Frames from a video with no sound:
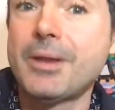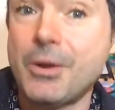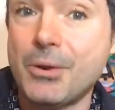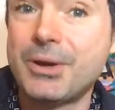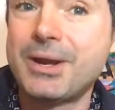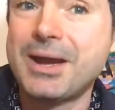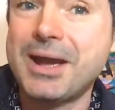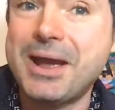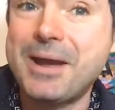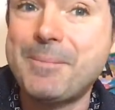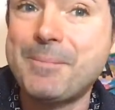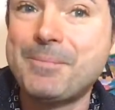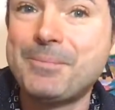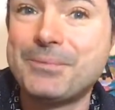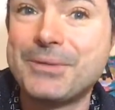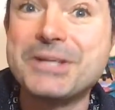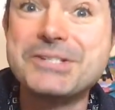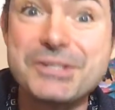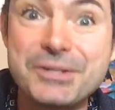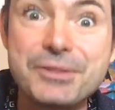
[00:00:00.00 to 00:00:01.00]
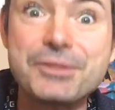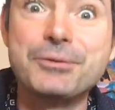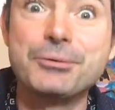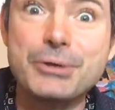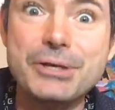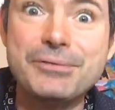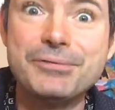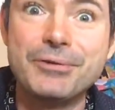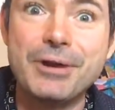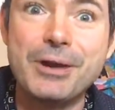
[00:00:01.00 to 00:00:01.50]
Okay, that's the
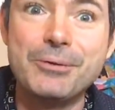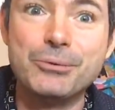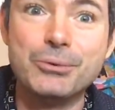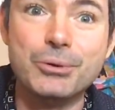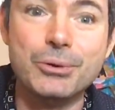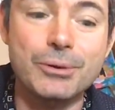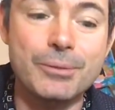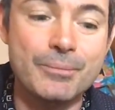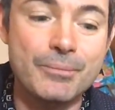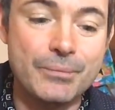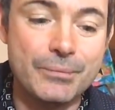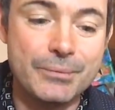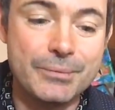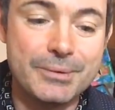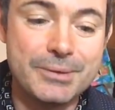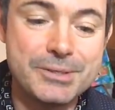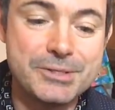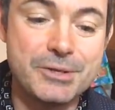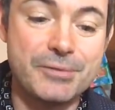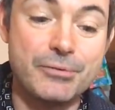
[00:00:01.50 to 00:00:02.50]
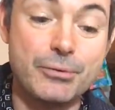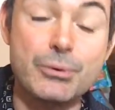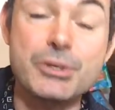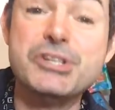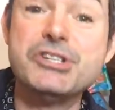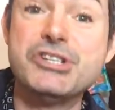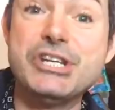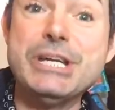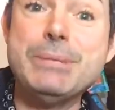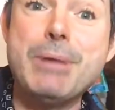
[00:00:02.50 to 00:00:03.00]
3-fret rule. So if you're in
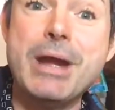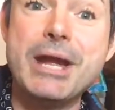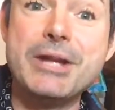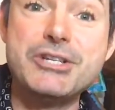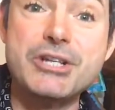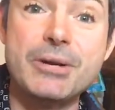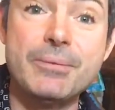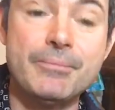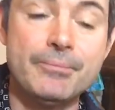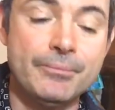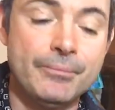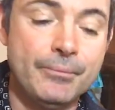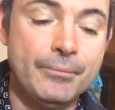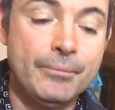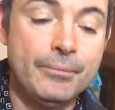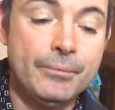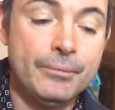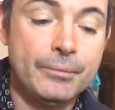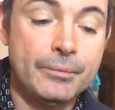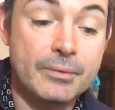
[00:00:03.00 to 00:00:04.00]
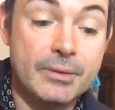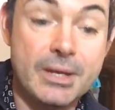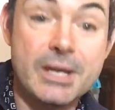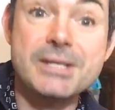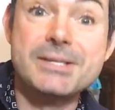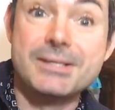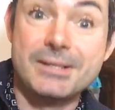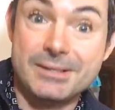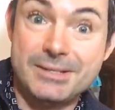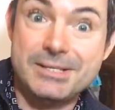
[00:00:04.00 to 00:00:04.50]
C major,
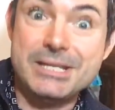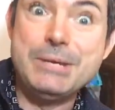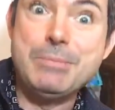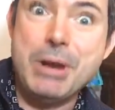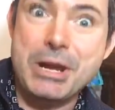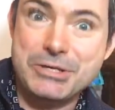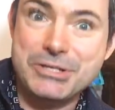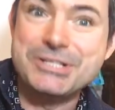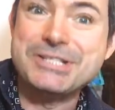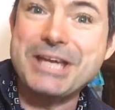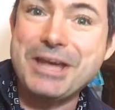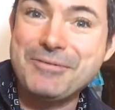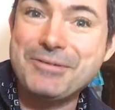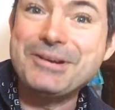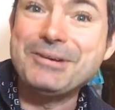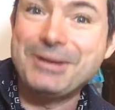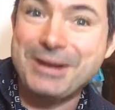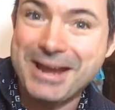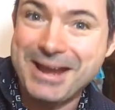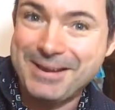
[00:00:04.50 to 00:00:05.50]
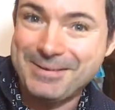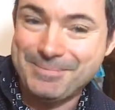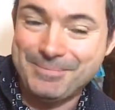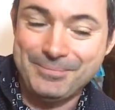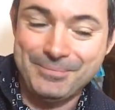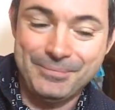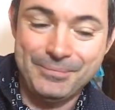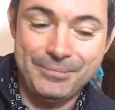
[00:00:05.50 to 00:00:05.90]
there's the C major 7, okay?